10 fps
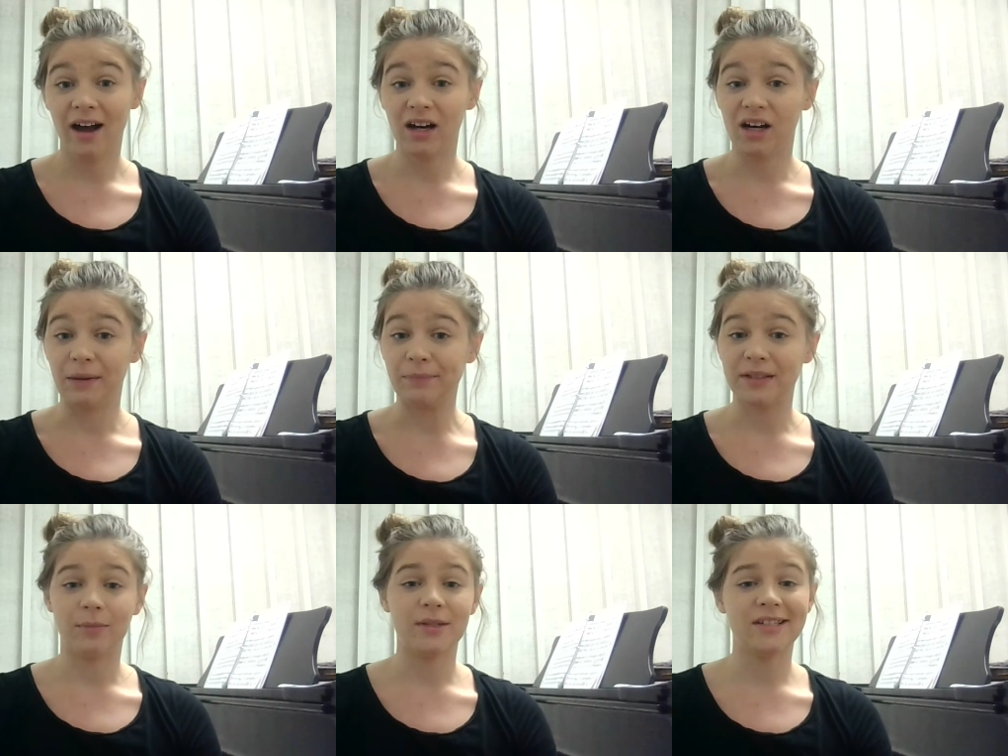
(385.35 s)
Um,
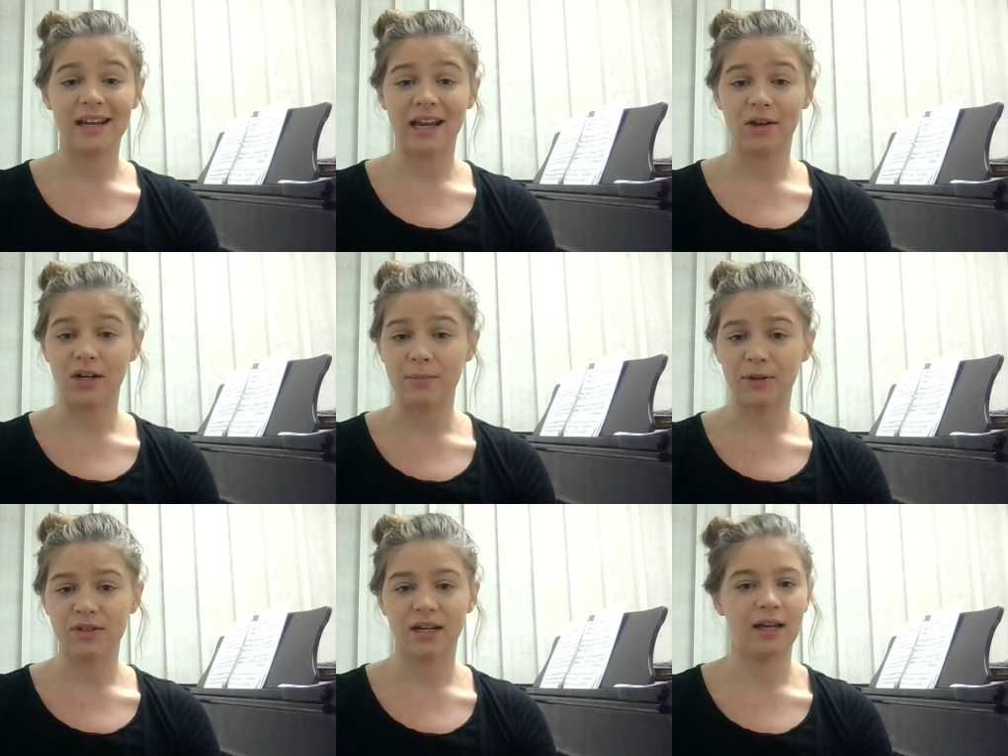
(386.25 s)
I'll be sending out an
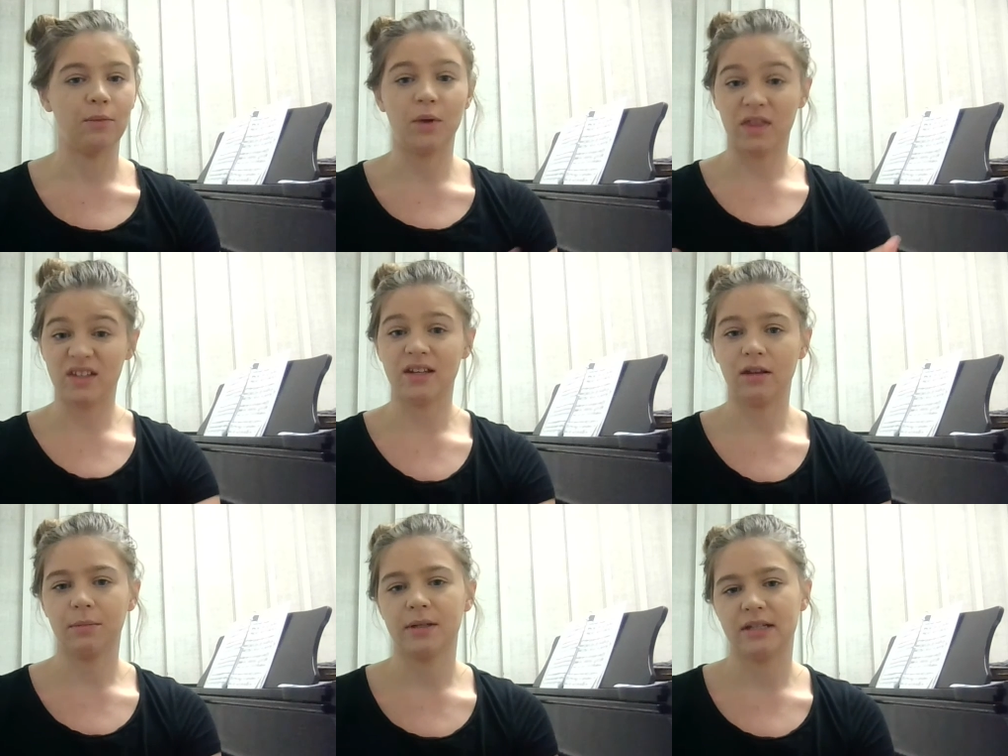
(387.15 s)
email tonight with the
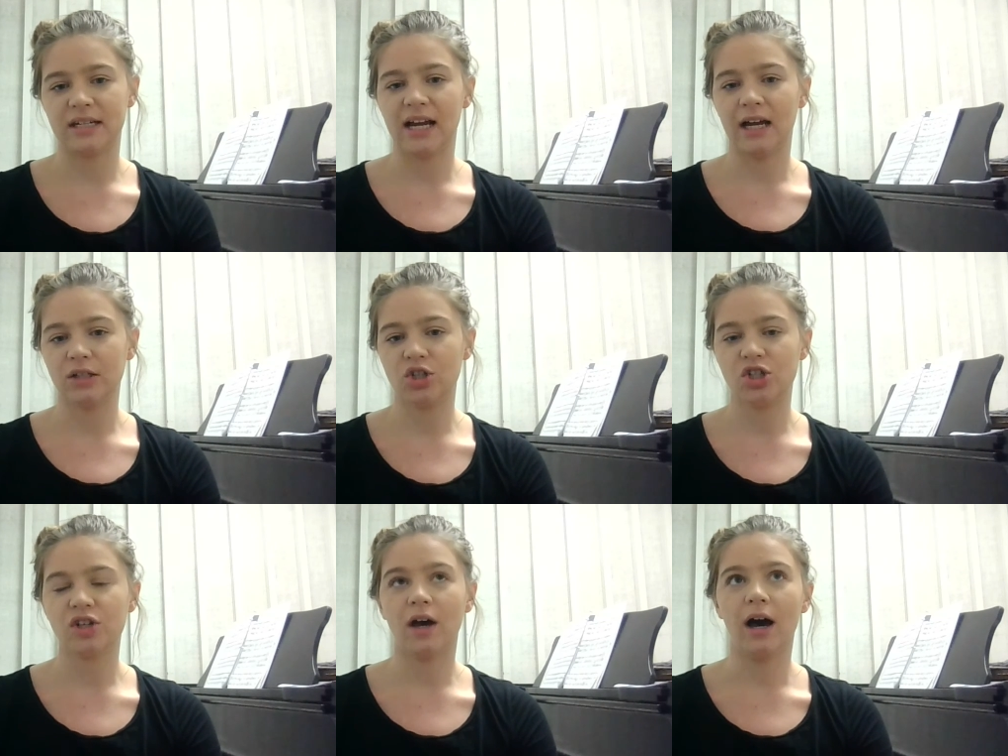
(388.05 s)
syllabus
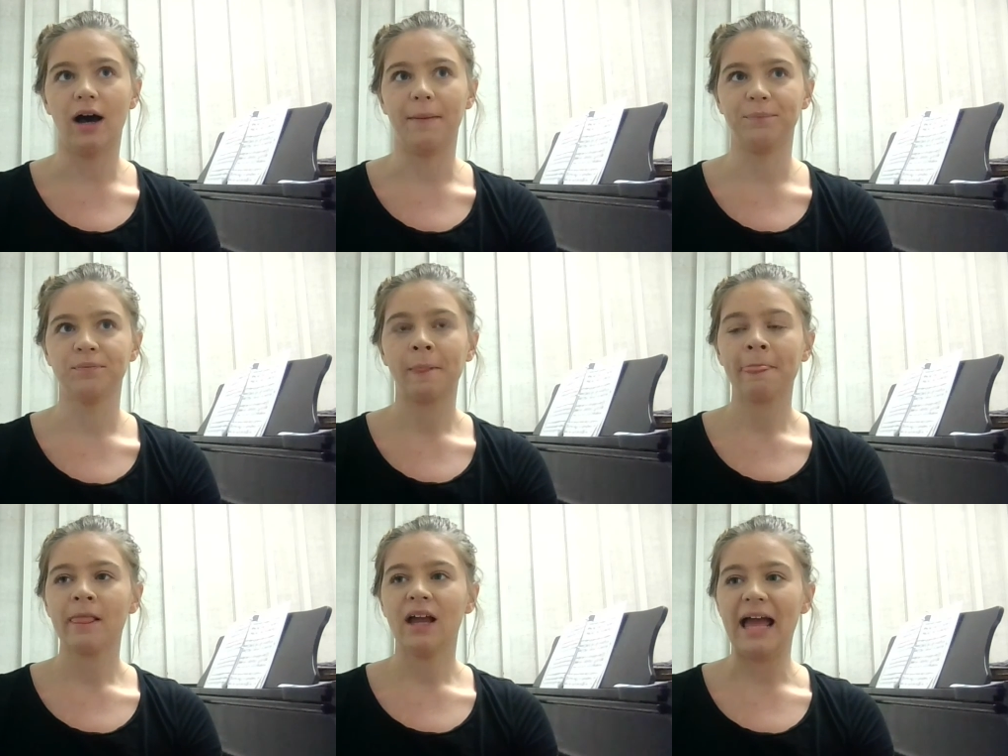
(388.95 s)
attached, um,
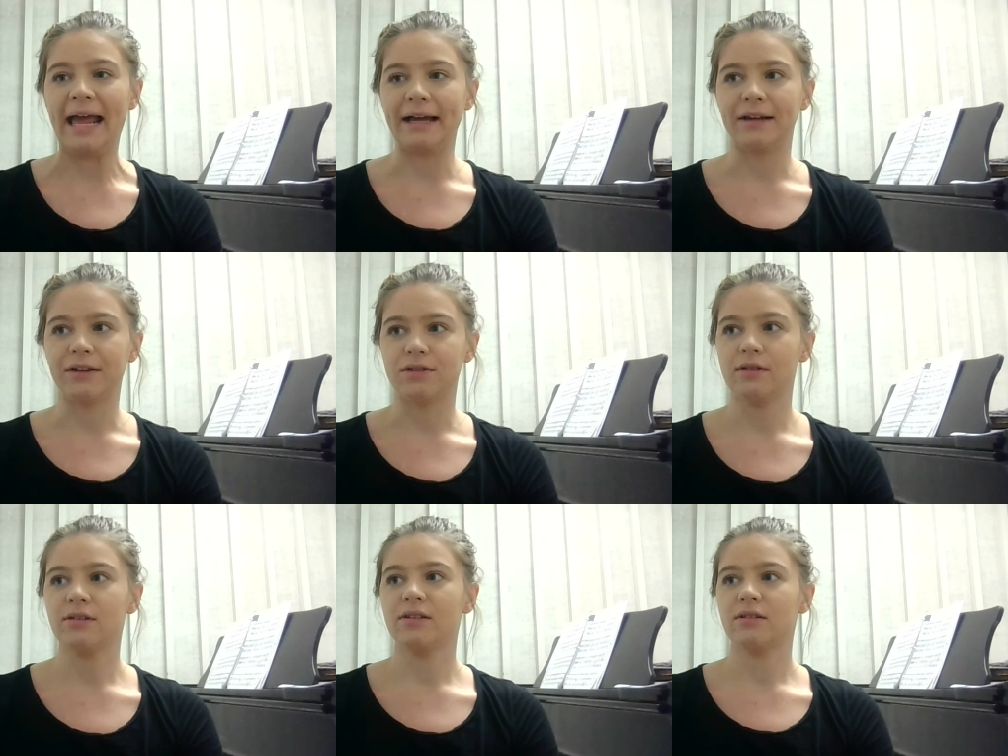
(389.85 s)
and